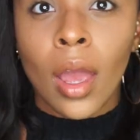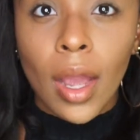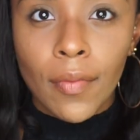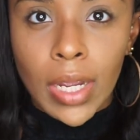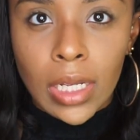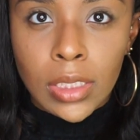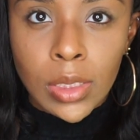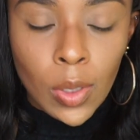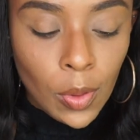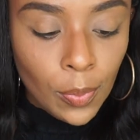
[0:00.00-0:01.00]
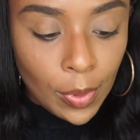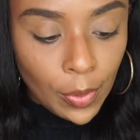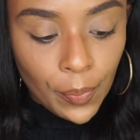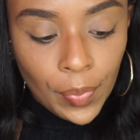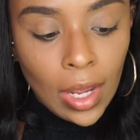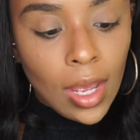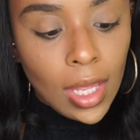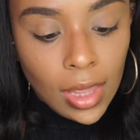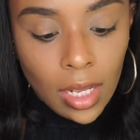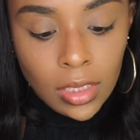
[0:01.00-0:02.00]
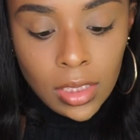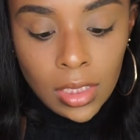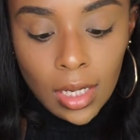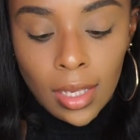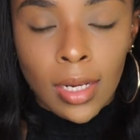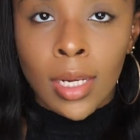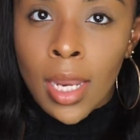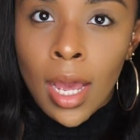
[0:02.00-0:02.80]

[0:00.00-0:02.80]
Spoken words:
Alright. So, boom. That's done.